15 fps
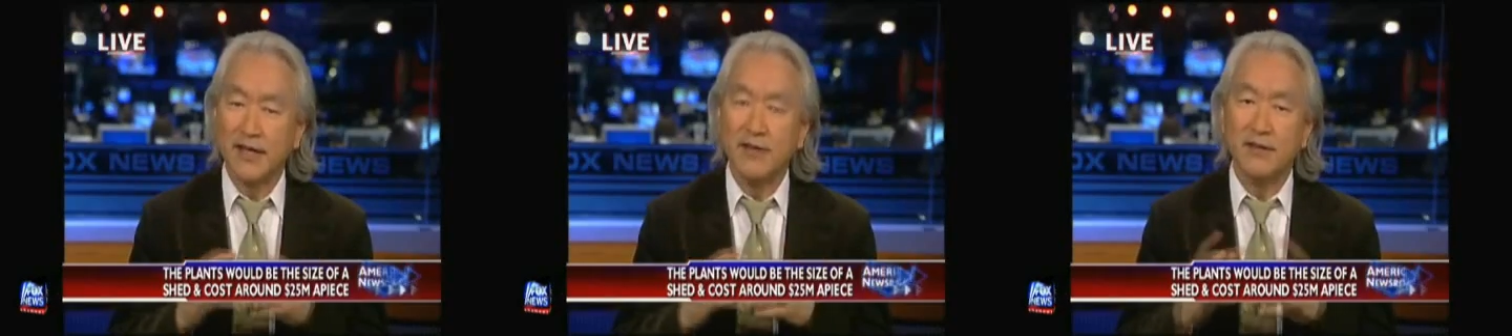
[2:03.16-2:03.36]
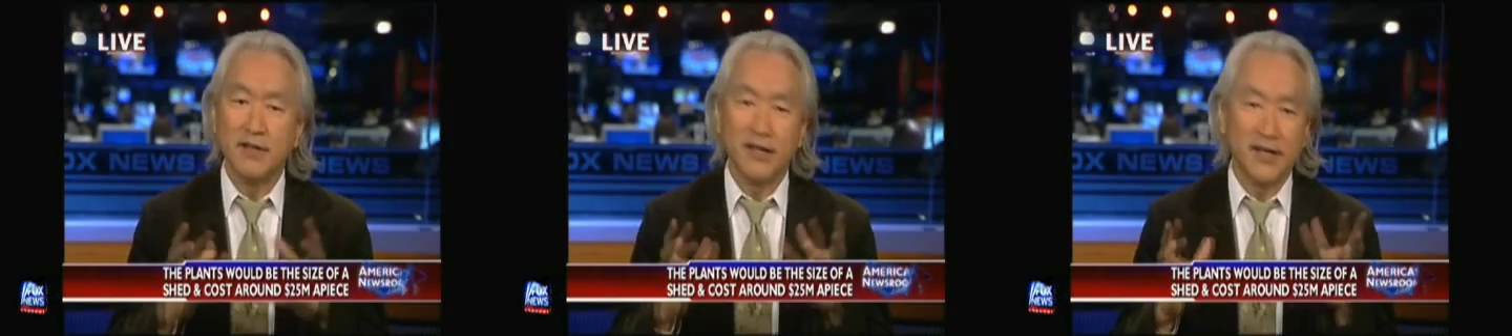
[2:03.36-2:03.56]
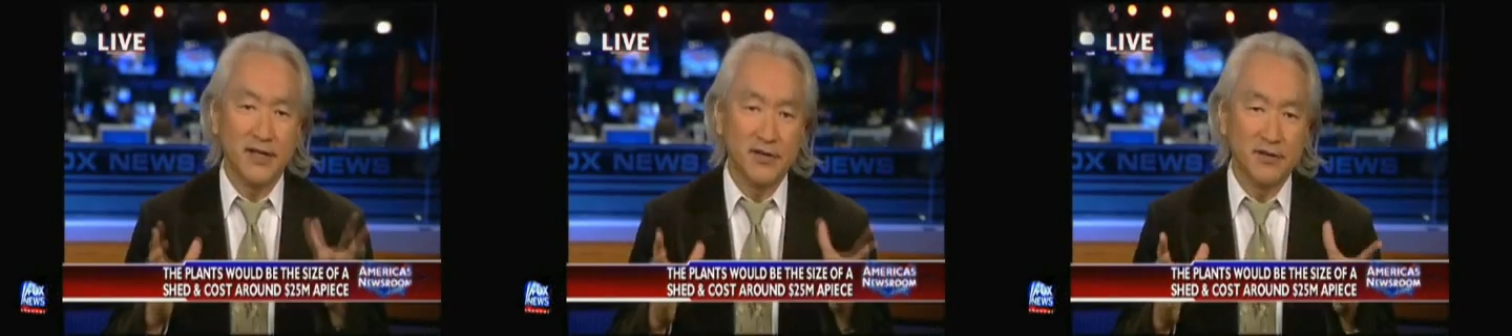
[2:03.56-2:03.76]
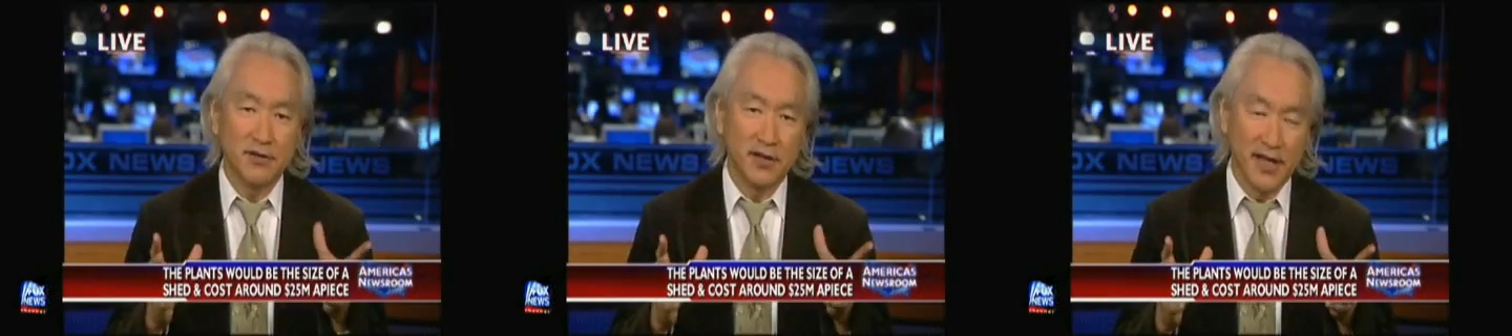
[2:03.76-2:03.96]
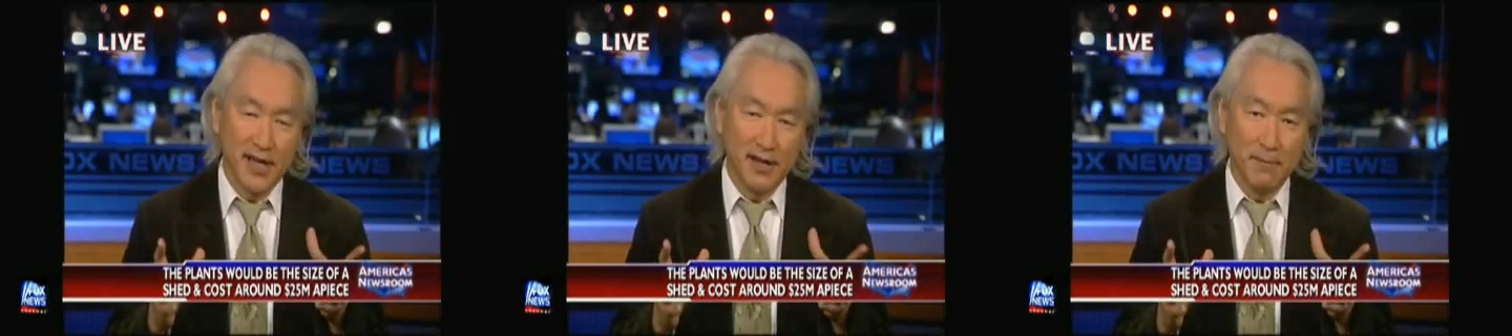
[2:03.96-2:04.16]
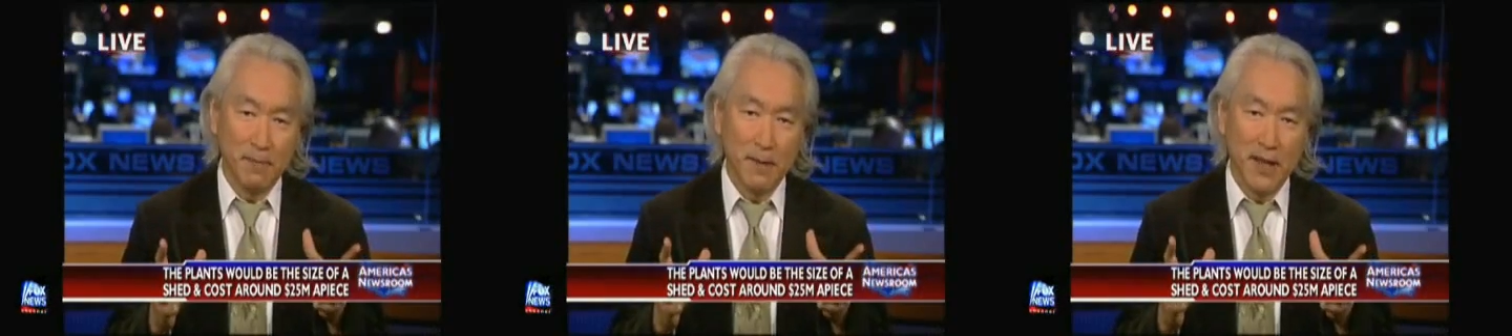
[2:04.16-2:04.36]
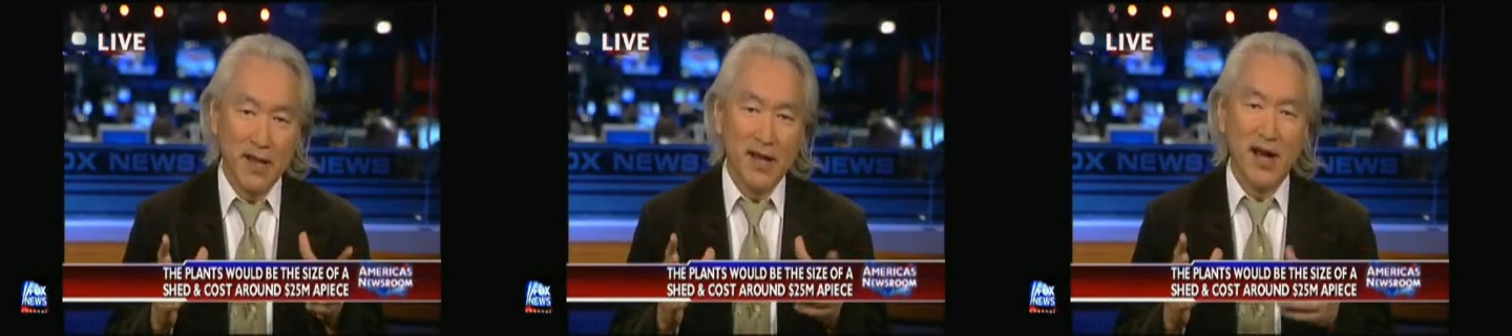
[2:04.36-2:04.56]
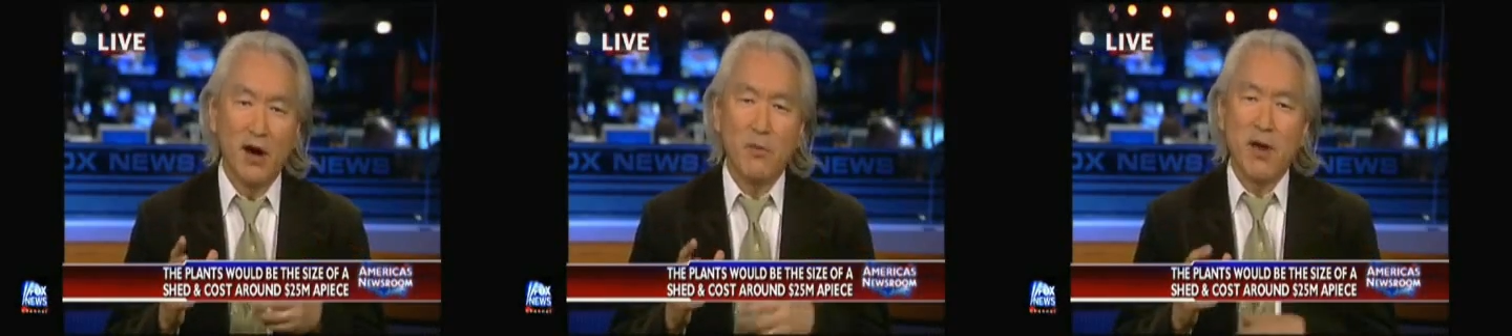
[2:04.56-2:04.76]
in the hinterland.
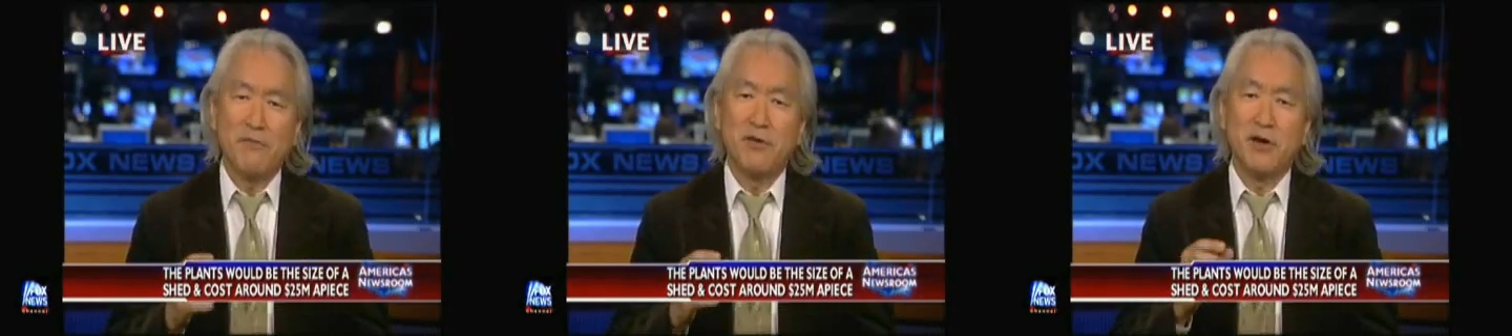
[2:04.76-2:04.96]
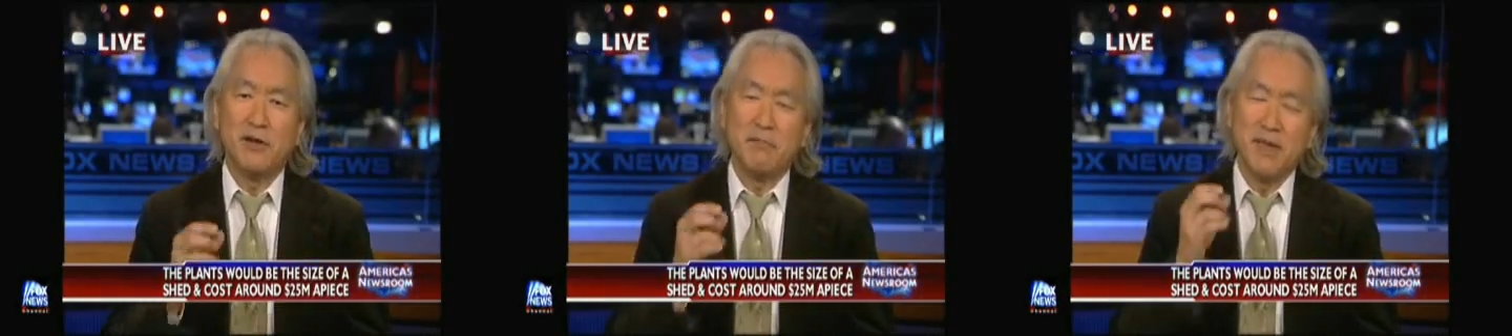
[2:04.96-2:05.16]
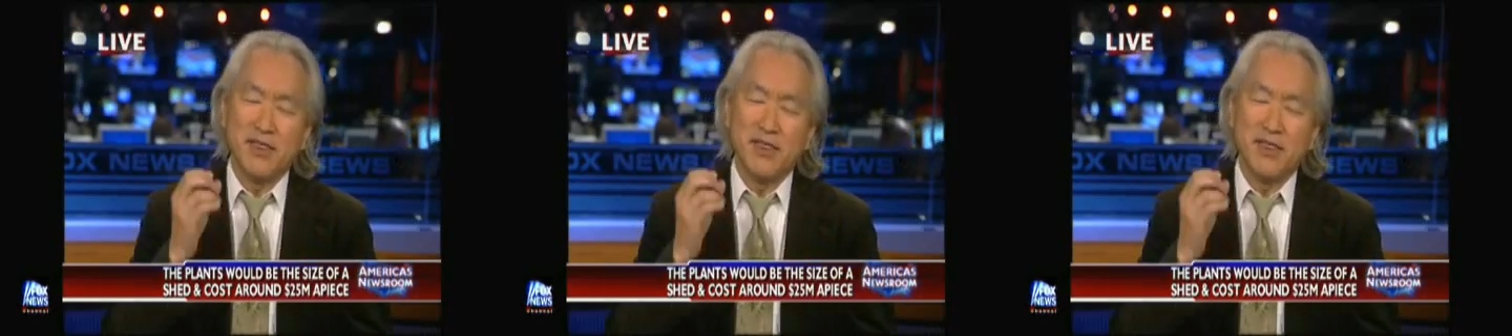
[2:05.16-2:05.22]
However,